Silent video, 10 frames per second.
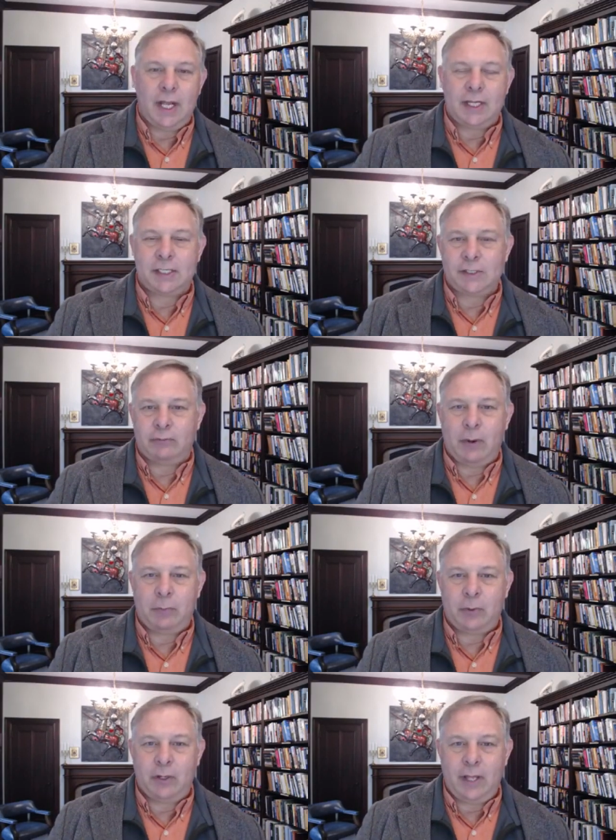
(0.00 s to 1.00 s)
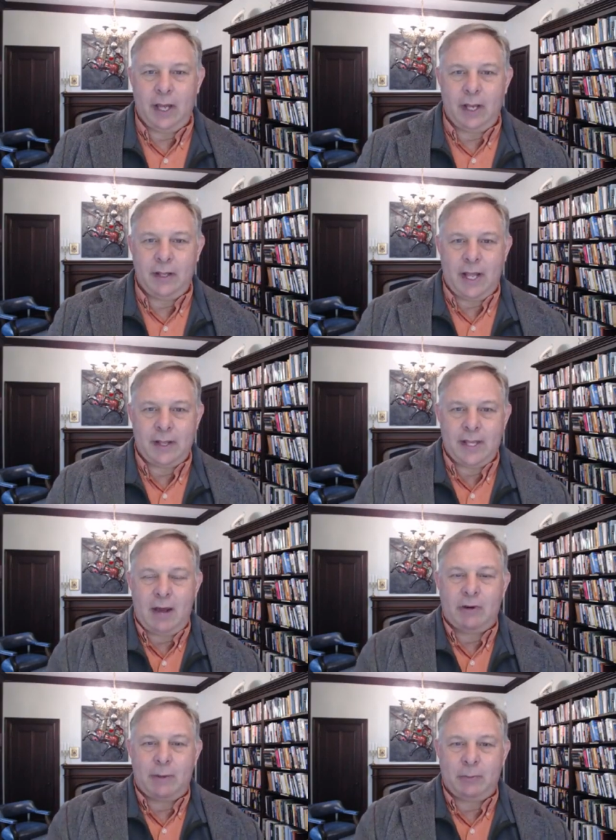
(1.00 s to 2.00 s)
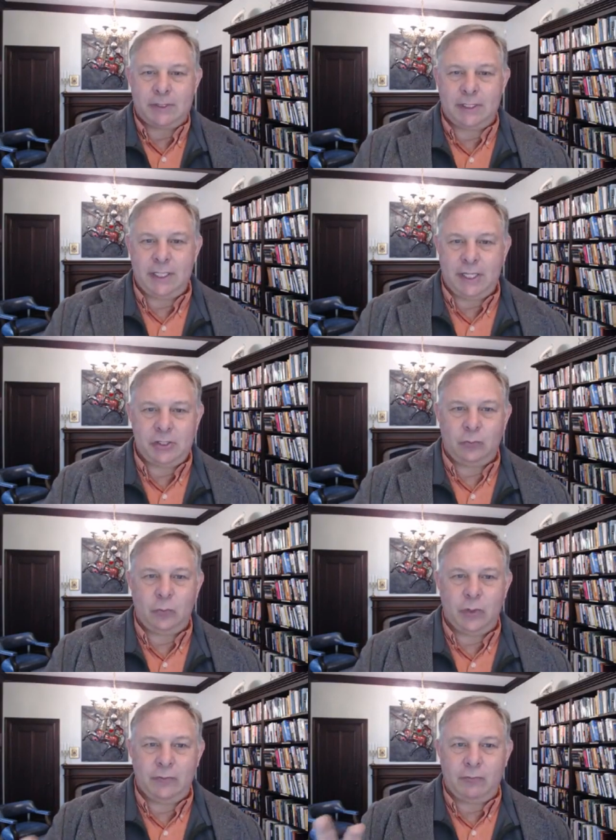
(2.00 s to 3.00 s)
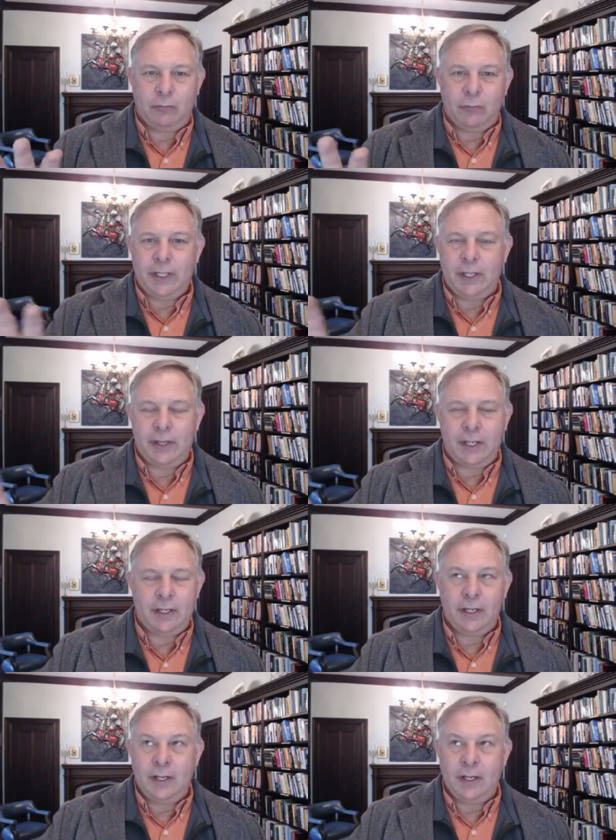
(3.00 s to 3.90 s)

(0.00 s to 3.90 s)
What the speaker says: That doesn't that representation would have really, that